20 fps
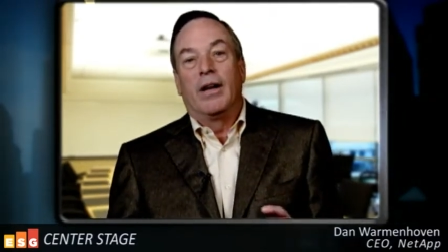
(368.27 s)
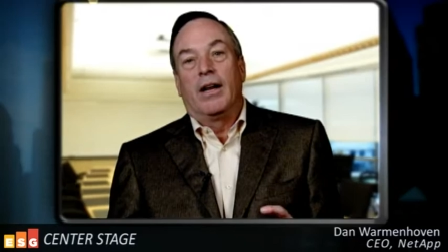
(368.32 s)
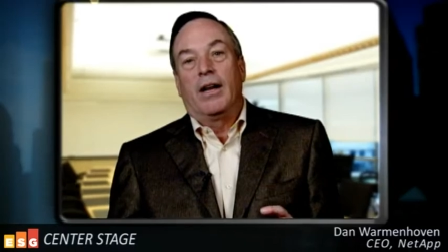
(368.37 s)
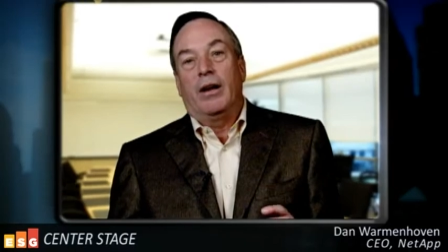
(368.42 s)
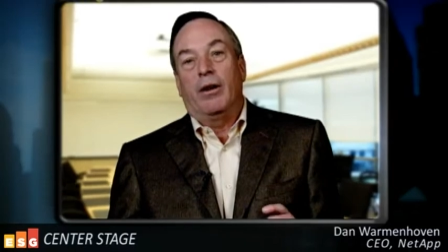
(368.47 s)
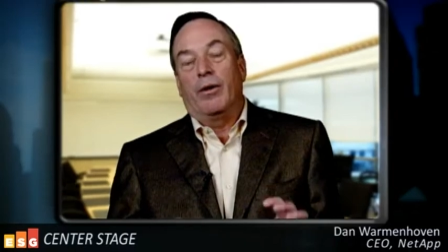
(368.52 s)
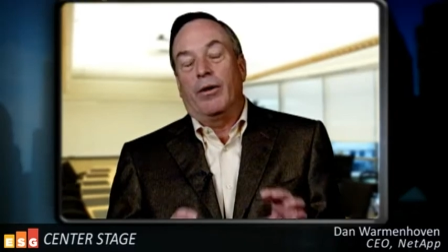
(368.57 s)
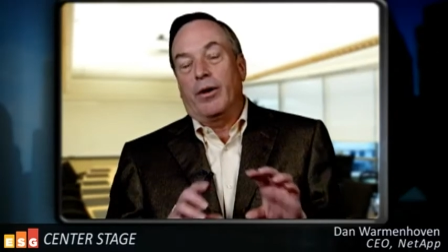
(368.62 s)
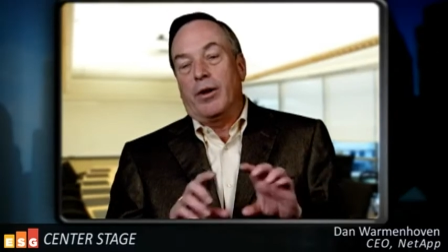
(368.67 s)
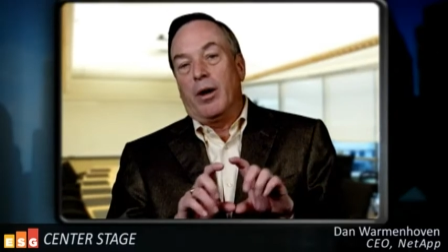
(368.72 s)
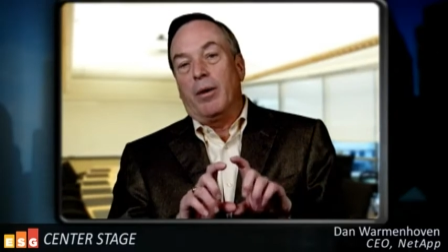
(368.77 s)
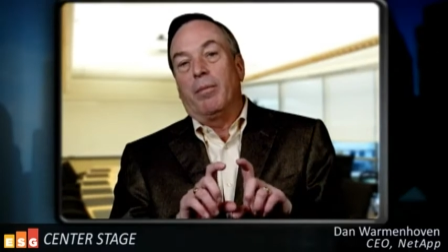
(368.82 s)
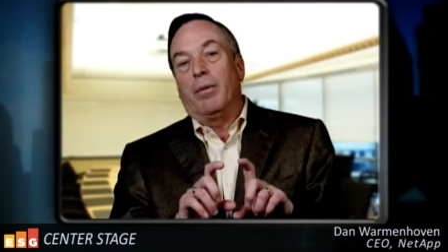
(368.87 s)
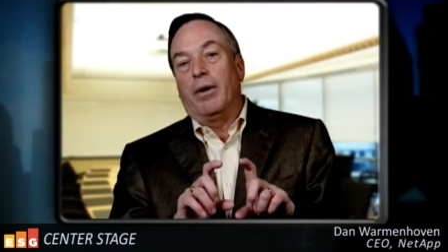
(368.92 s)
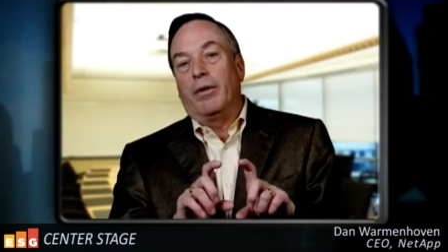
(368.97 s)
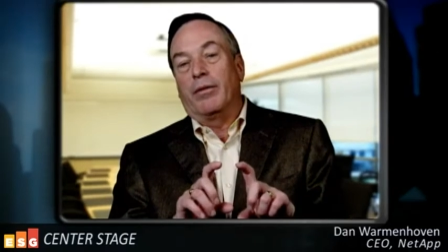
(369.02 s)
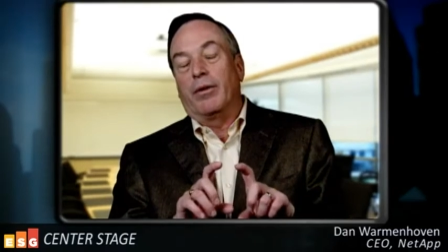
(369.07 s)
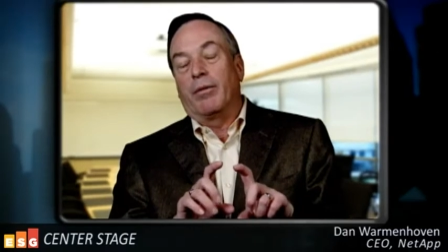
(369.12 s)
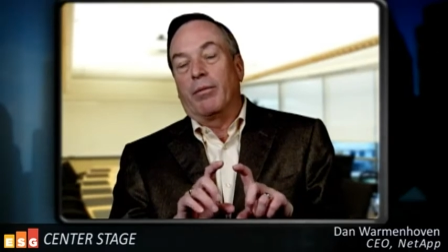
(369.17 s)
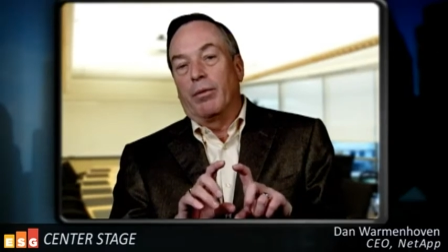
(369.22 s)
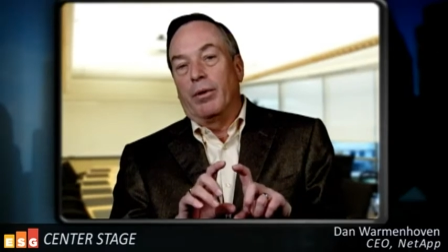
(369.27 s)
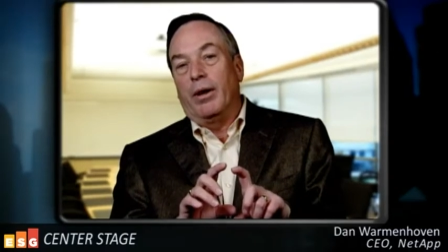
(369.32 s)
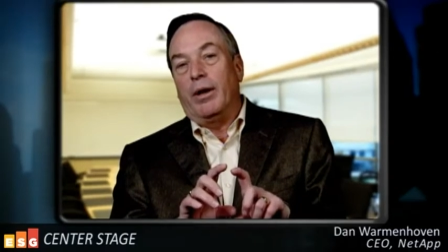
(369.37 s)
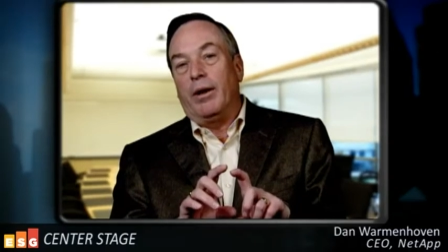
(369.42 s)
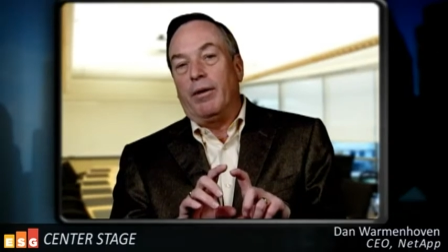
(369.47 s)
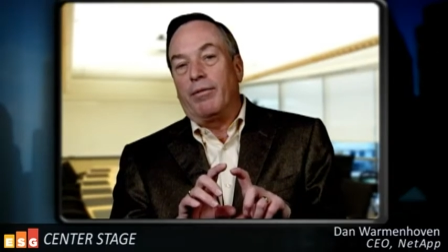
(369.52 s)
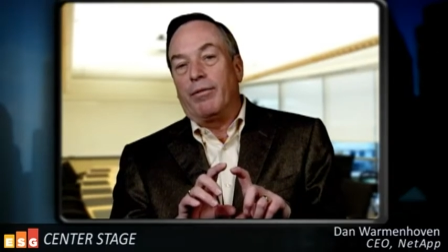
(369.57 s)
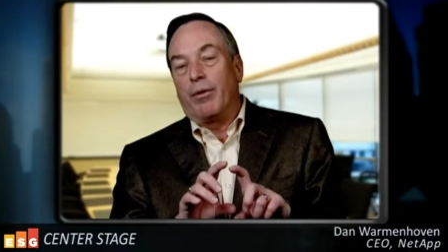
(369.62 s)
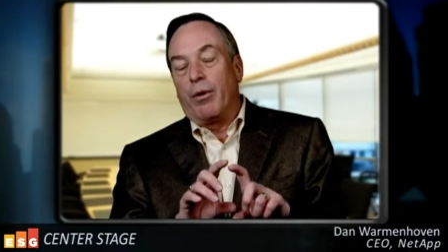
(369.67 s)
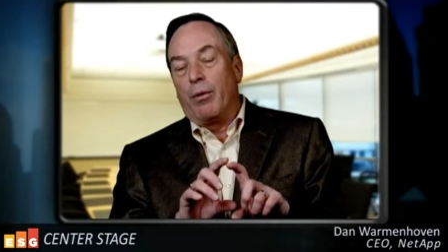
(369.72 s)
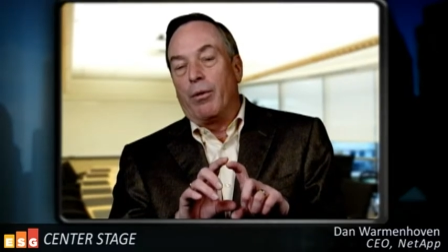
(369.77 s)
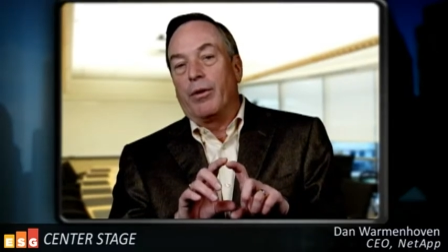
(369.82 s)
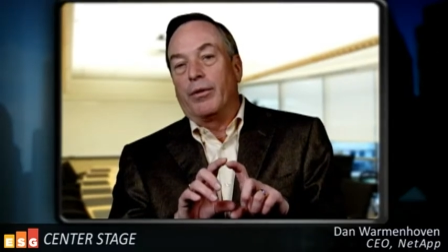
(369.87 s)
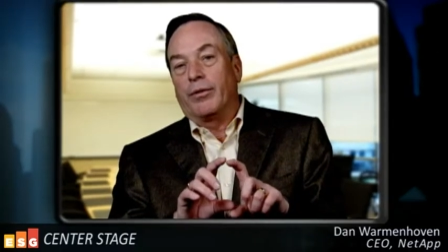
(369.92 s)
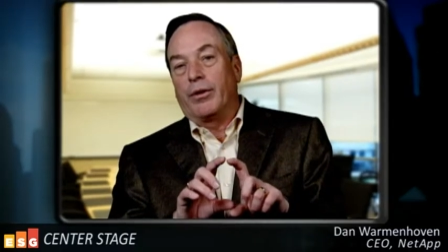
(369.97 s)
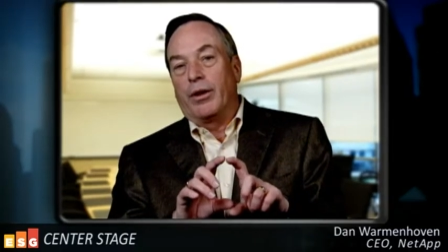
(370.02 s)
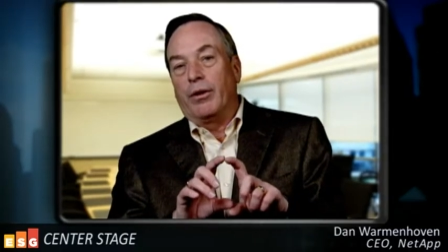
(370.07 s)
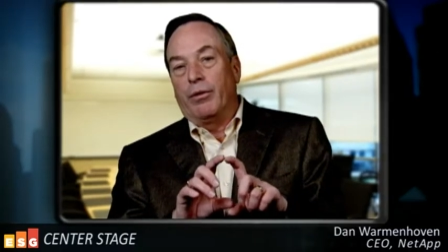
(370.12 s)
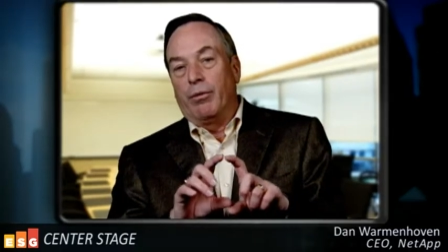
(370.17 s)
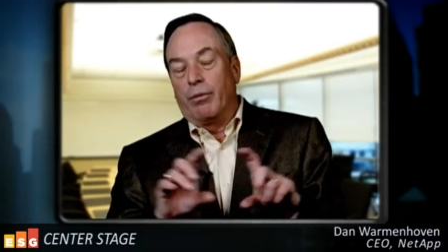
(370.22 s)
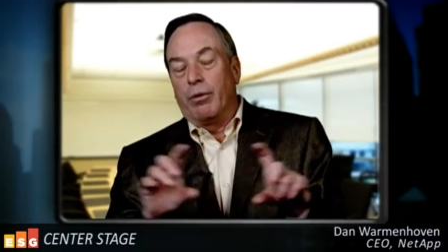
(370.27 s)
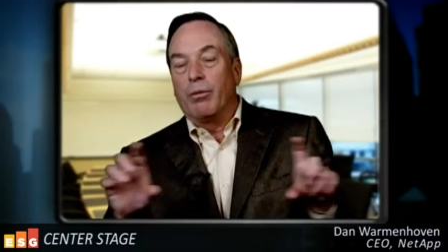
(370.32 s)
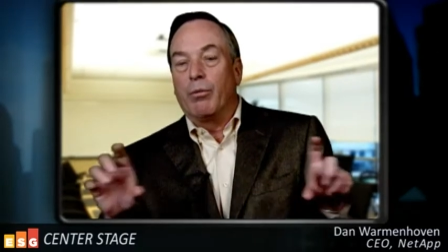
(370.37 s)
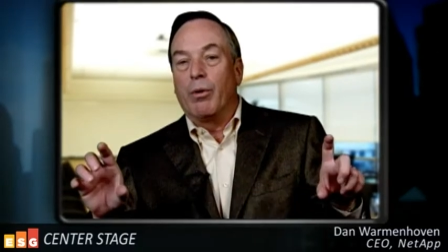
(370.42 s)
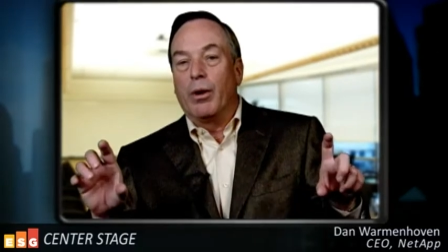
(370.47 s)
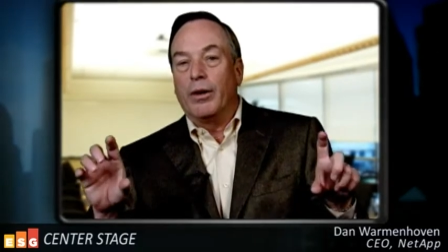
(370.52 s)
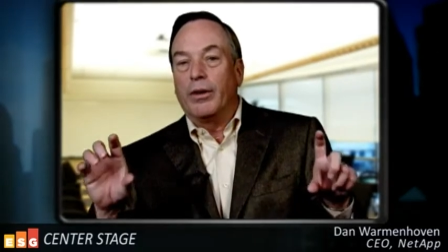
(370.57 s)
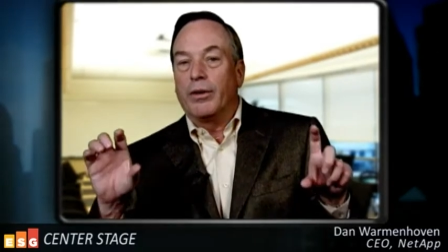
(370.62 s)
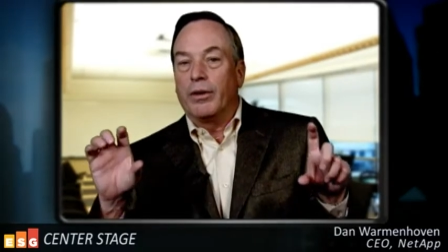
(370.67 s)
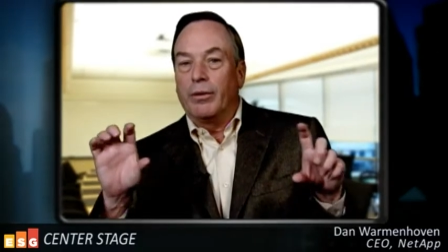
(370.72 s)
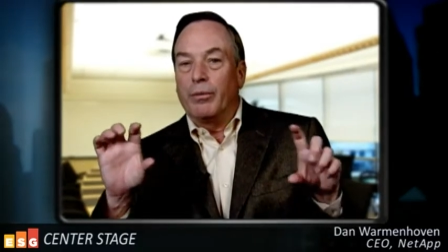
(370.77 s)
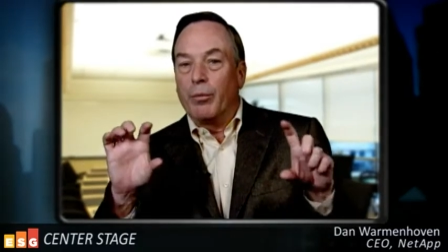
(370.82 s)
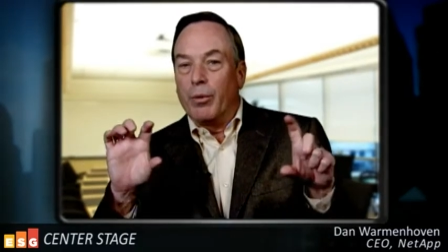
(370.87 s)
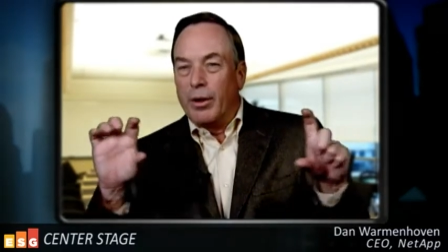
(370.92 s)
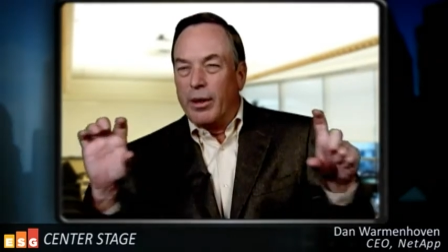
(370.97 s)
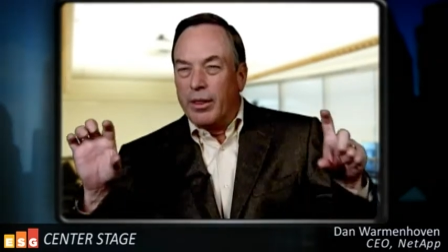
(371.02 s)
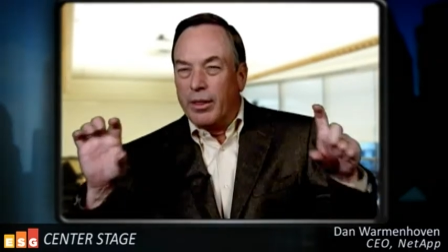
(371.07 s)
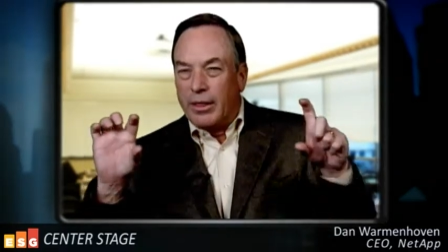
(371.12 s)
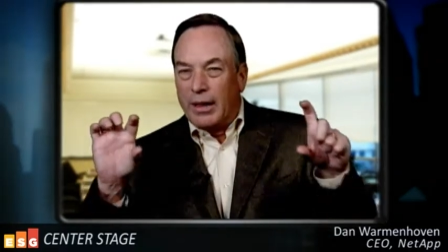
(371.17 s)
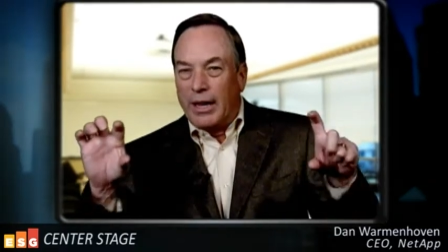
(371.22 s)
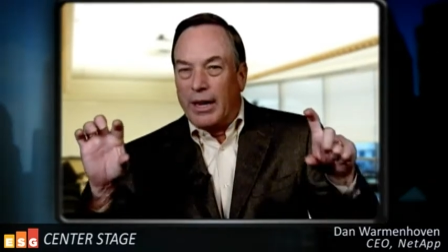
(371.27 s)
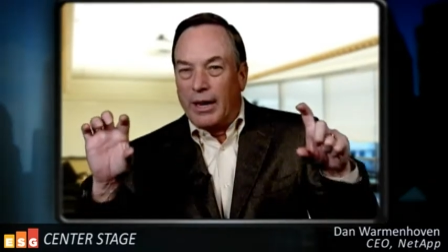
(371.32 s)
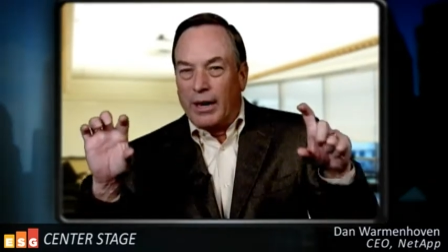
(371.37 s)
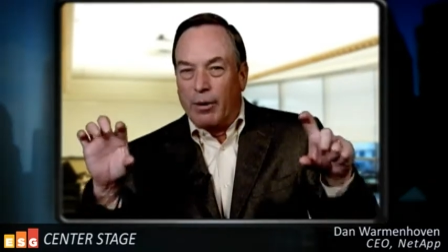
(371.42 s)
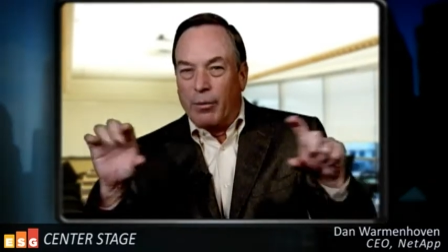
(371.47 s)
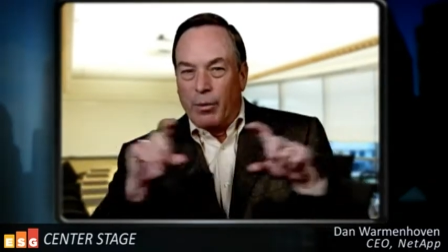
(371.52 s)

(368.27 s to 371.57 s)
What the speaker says: The companies that really focus on doing one thing,